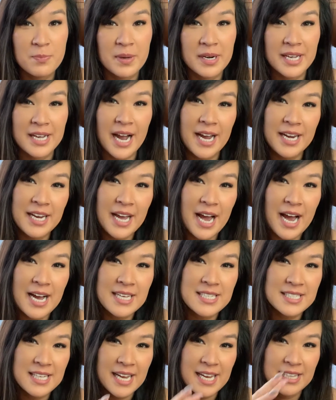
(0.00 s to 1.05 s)
but it kind of
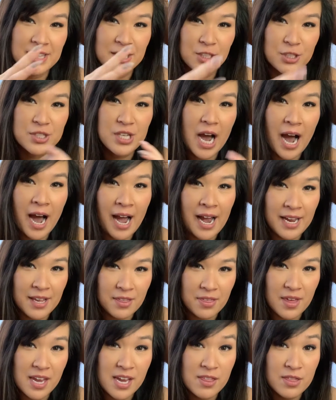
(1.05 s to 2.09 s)
has a little tie
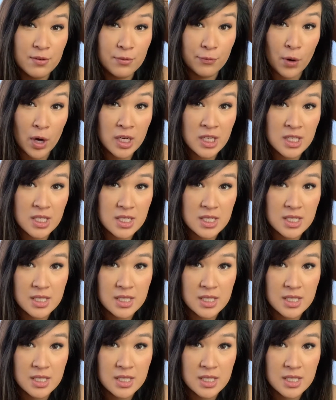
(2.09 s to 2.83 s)
thing in the front.